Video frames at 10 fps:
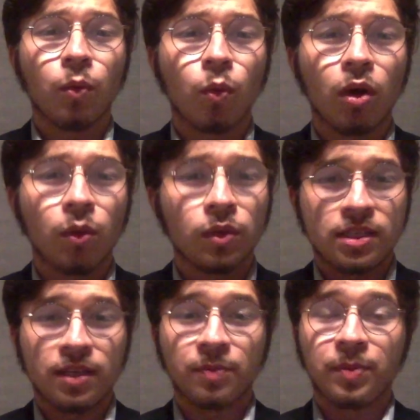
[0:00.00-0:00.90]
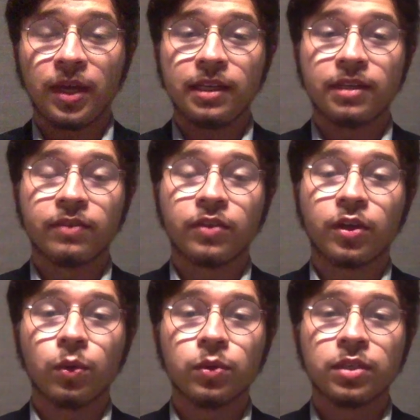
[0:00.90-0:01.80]
what was the opinion of the
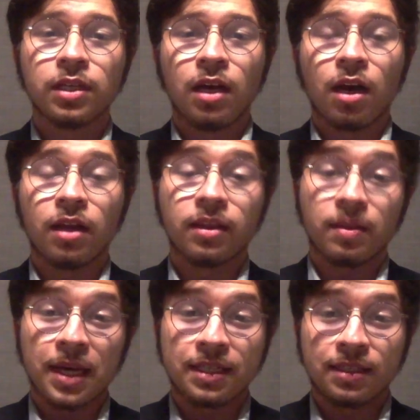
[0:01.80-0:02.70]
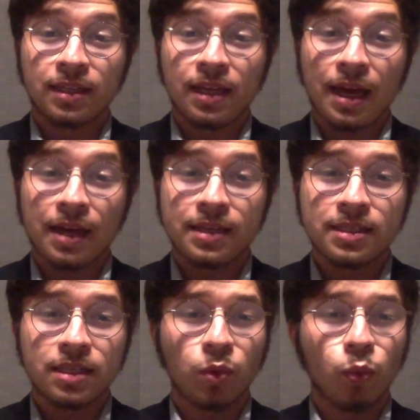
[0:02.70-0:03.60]
court on the matter and
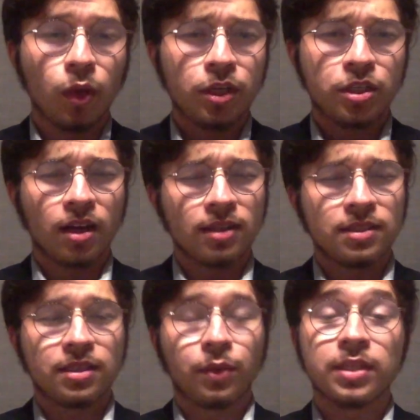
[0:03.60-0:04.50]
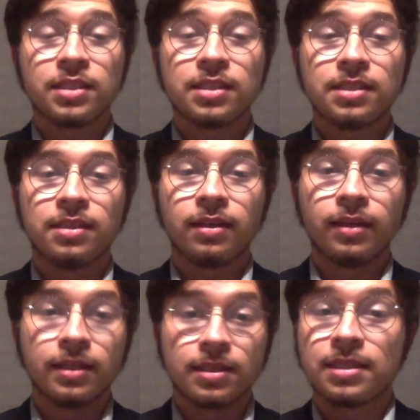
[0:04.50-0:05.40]
which consequences
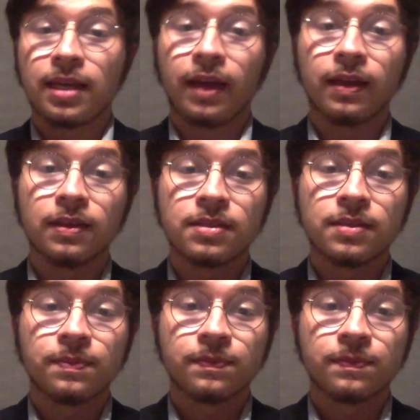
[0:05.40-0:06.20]
it entails.